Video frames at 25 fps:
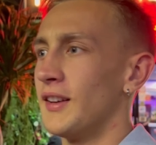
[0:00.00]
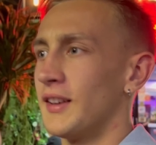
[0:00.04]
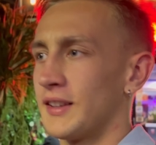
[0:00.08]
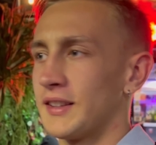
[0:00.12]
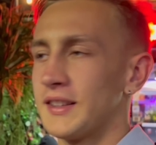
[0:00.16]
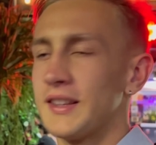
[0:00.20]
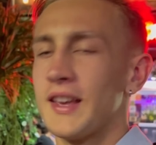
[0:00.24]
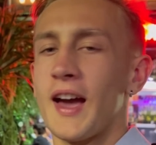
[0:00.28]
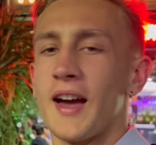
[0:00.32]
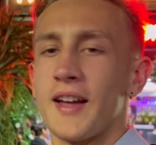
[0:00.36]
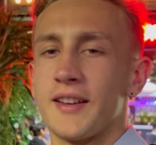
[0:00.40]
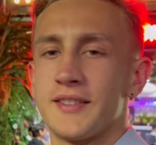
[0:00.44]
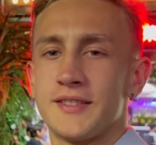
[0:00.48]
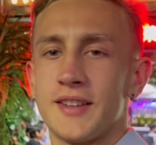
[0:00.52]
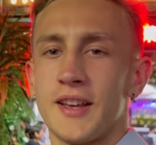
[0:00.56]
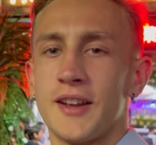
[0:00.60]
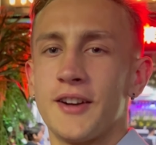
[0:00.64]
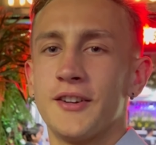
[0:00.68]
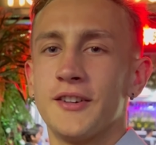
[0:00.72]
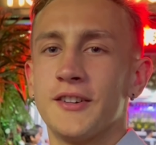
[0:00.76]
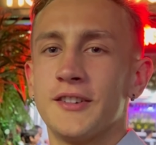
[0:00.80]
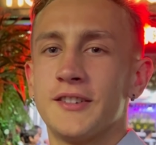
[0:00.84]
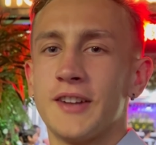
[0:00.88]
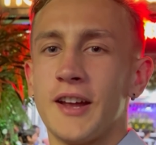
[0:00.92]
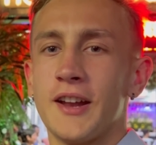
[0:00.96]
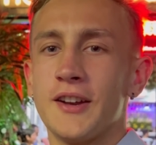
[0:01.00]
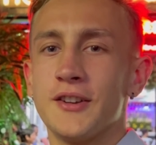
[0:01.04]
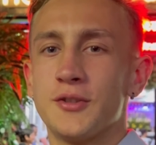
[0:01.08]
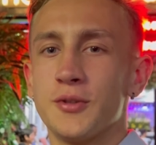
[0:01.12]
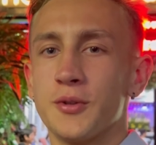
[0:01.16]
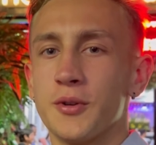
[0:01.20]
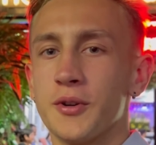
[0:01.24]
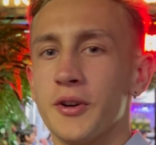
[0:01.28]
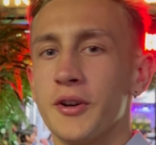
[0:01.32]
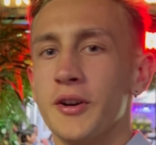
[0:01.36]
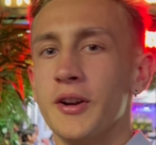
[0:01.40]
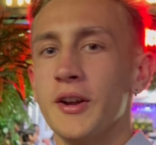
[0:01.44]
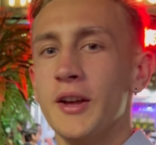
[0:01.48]
Yeah, 10 out of 10
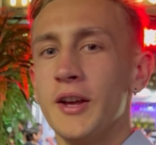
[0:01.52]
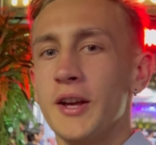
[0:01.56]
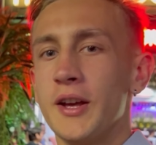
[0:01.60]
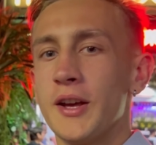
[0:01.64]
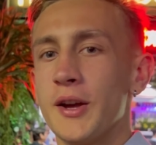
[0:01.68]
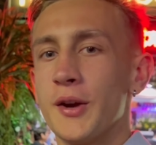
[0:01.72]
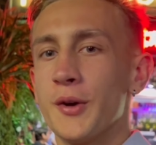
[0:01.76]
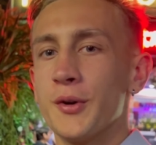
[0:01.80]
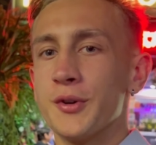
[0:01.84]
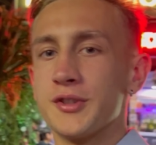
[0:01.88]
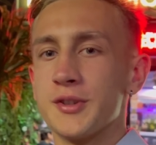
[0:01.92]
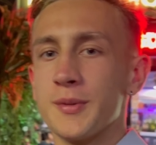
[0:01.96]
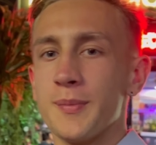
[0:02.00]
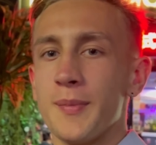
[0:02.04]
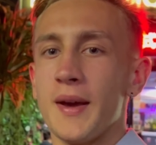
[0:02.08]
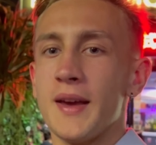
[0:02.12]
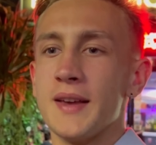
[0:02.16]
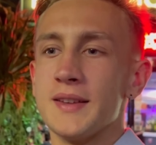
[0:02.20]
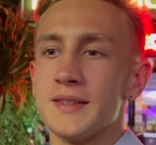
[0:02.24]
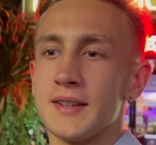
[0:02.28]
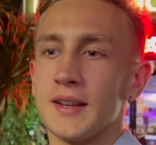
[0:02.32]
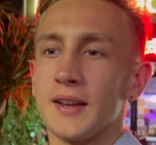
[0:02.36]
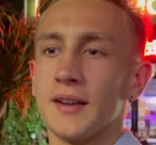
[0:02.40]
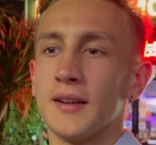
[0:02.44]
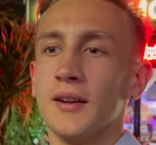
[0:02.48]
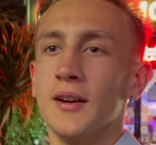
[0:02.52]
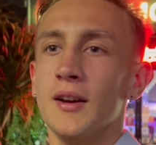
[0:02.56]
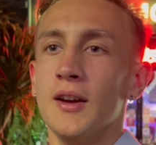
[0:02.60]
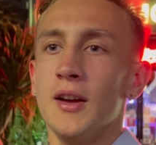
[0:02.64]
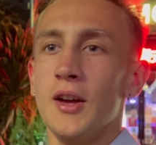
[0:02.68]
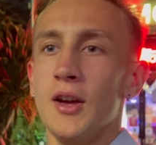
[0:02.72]
tour. It was amazing.